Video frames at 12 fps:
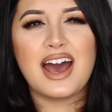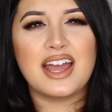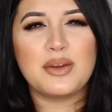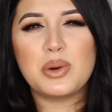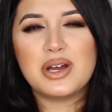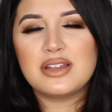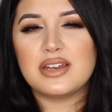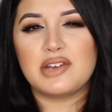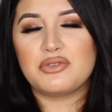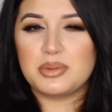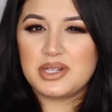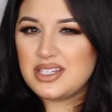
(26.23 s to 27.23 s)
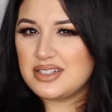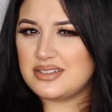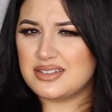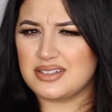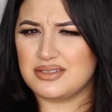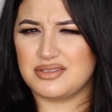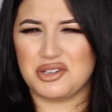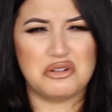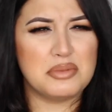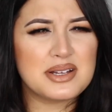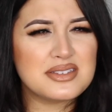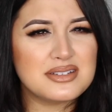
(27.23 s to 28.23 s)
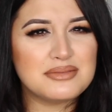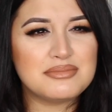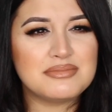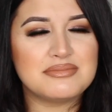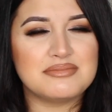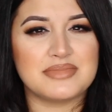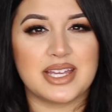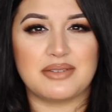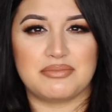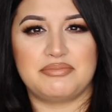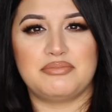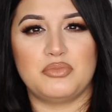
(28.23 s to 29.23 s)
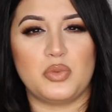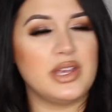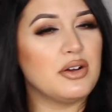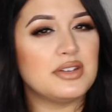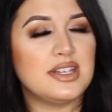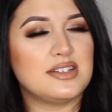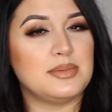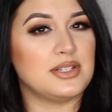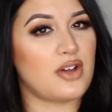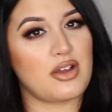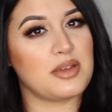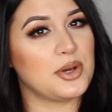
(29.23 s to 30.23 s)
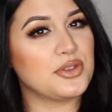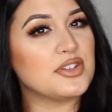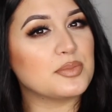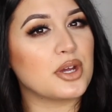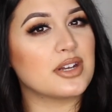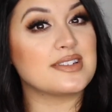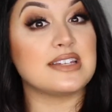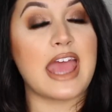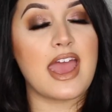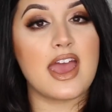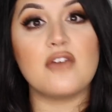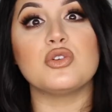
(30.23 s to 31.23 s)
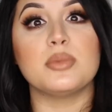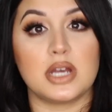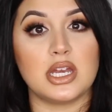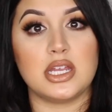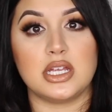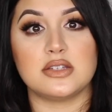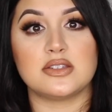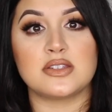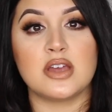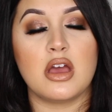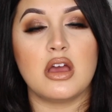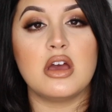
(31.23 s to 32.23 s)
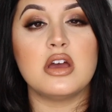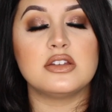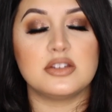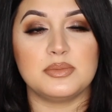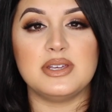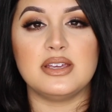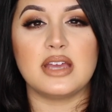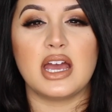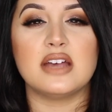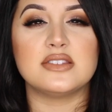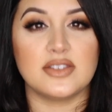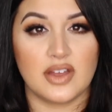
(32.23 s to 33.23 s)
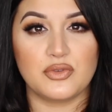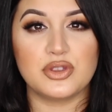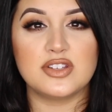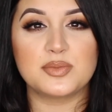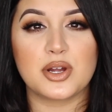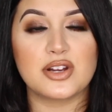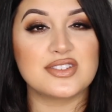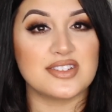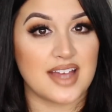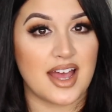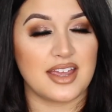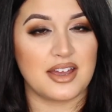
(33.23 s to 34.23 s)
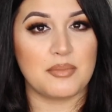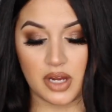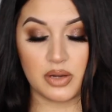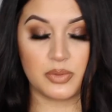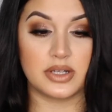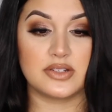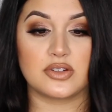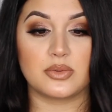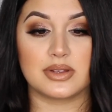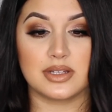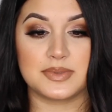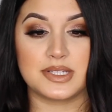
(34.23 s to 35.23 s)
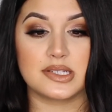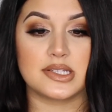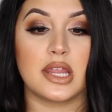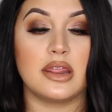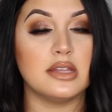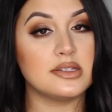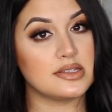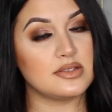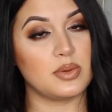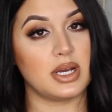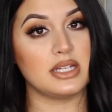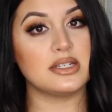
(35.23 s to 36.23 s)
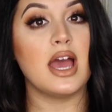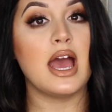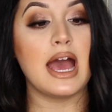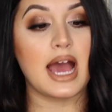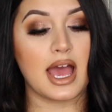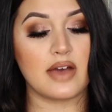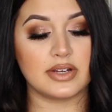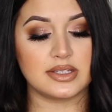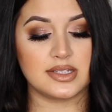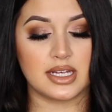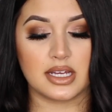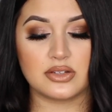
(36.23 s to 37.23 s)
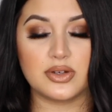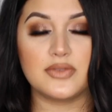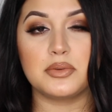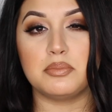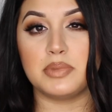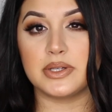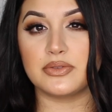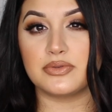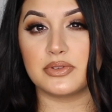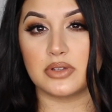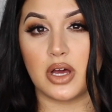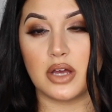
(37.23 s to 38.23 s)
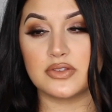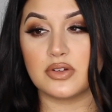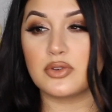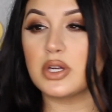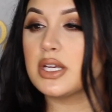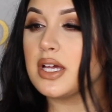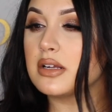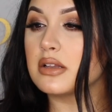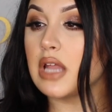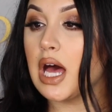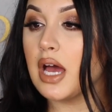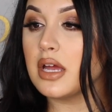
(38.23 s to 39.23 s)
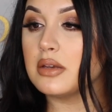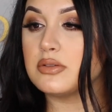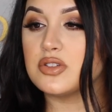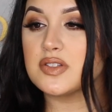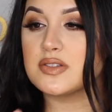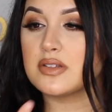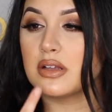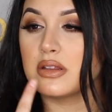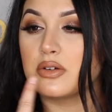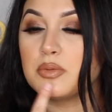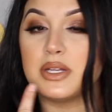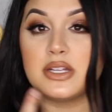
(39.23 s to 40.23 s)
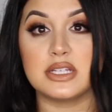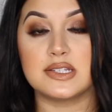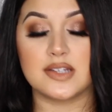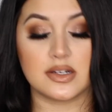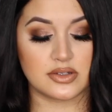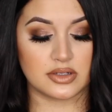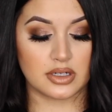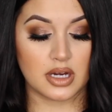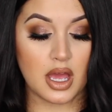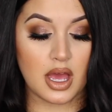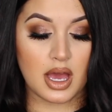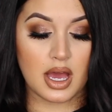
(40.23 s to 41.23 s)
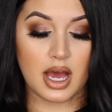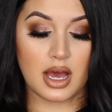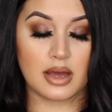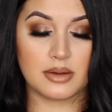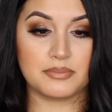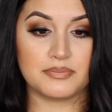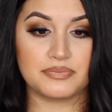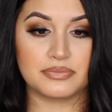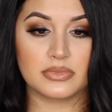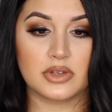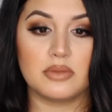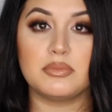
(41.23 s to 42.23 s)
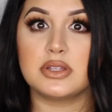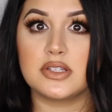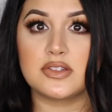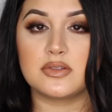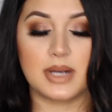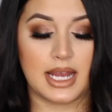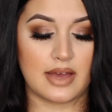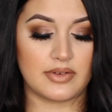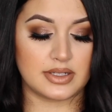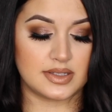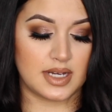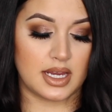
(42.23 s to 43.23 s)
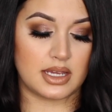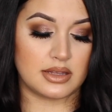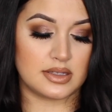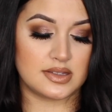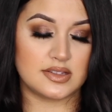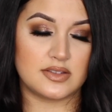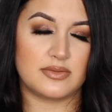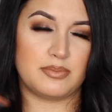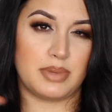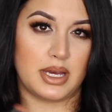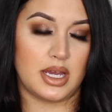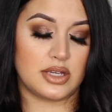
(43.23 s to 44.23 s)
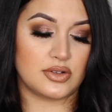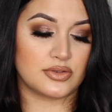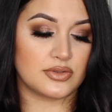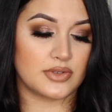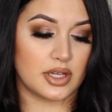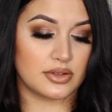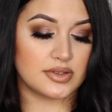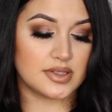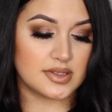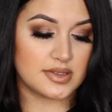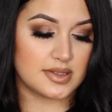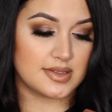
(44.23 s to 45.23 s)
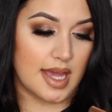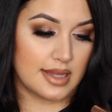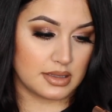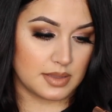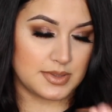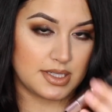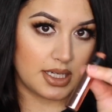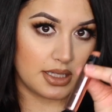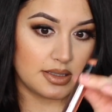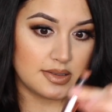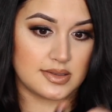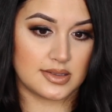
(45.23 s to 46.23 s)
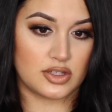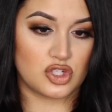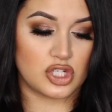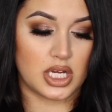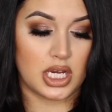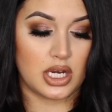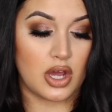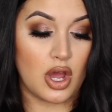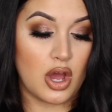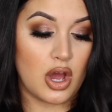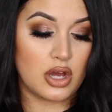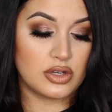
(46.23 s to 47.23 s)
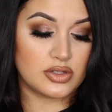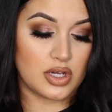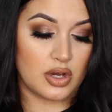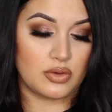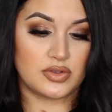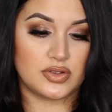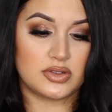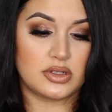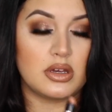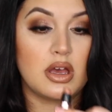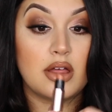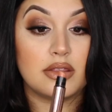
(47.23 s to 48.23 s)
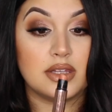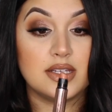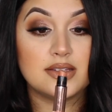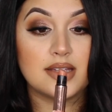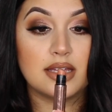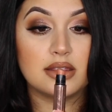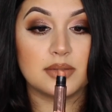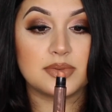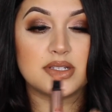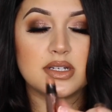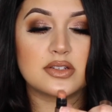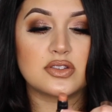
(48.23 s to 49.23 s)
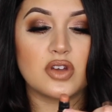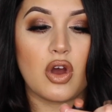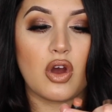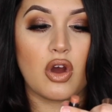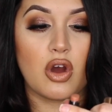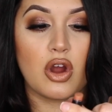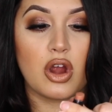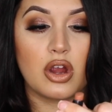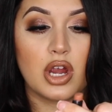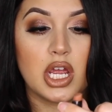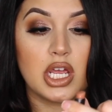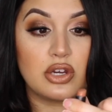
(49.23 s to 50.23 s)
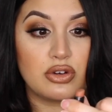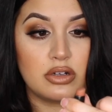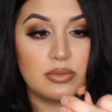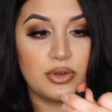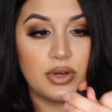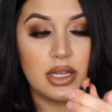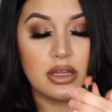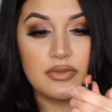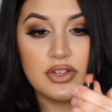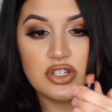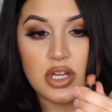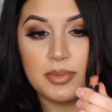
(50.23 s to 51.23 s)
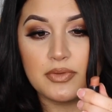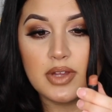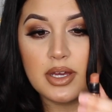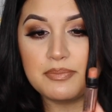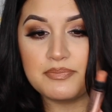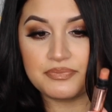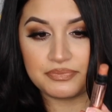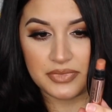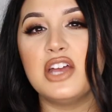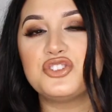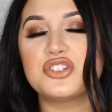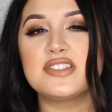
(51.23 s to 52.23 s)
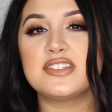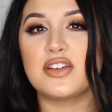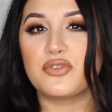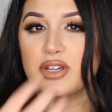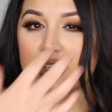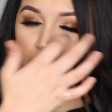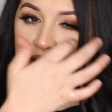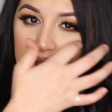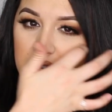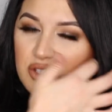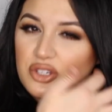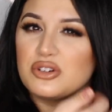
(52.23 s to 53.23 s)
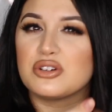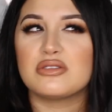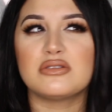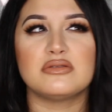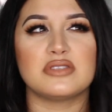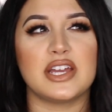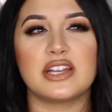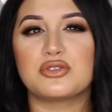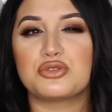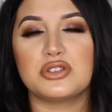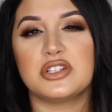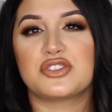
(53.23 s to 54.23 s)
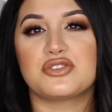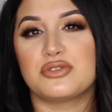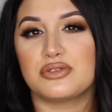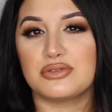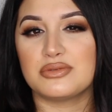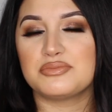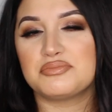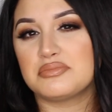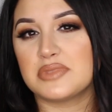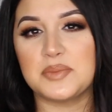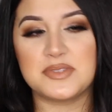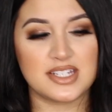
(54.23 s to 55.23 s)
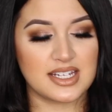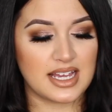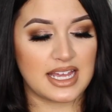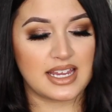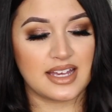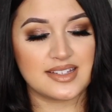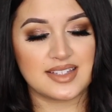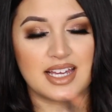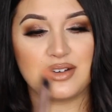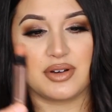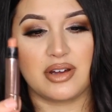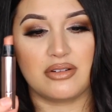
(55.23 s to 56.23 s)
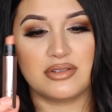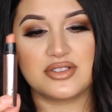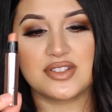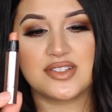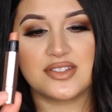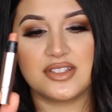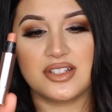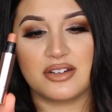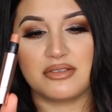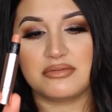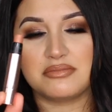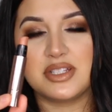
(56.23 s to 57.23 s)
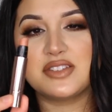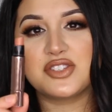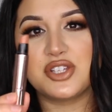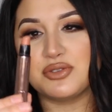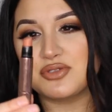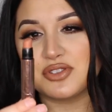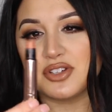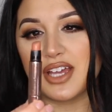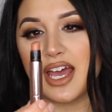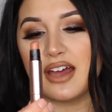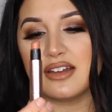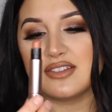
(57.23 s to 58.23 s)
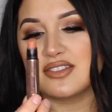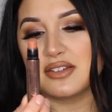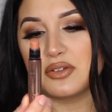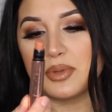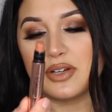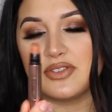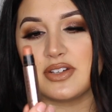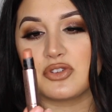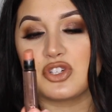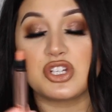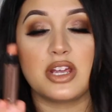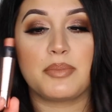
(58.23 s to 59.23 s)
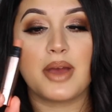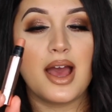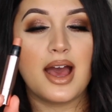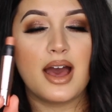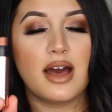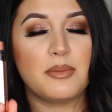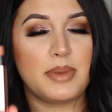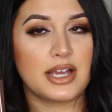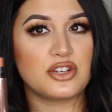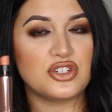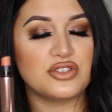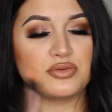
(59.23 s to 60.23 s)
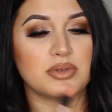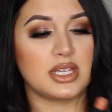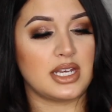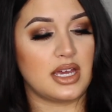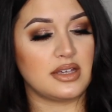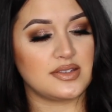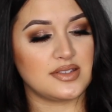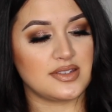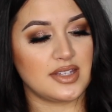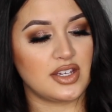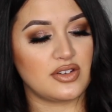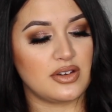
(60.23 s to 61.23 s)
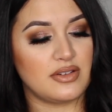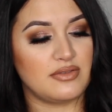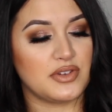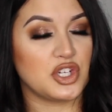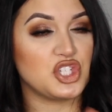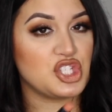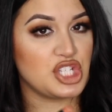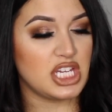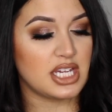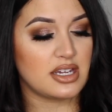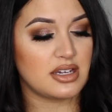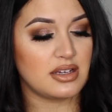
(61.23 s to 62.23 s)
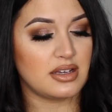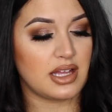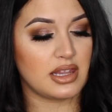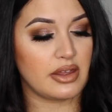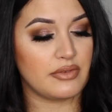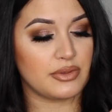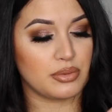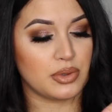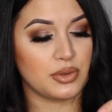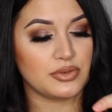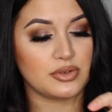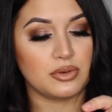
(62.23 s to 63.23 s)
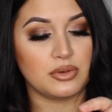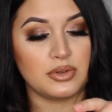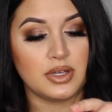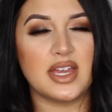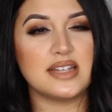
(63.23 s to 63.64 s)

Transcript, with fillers: I want everybody to know about them. Like we all need to be talking about these products and everybody needs to be as in love with these products as I am. All right, we're gonna start with lipsticks. And this is what I have on today. I do have a bit of gloss over it, not a lot, just a little bit in the center. Um, but this is what I have on today. And this is by Dose of Colors. This is a satin lipstick and this is in the shade Toast. These satin lipsticks are incredible. I love the shape of them. It's just different than your like traditional lipstick, I guess. I don't know. It's just, you know, it's cute to look at. It's a little bit of a different shape. Packaging is really nice. It's like very chic. I love the rose gold.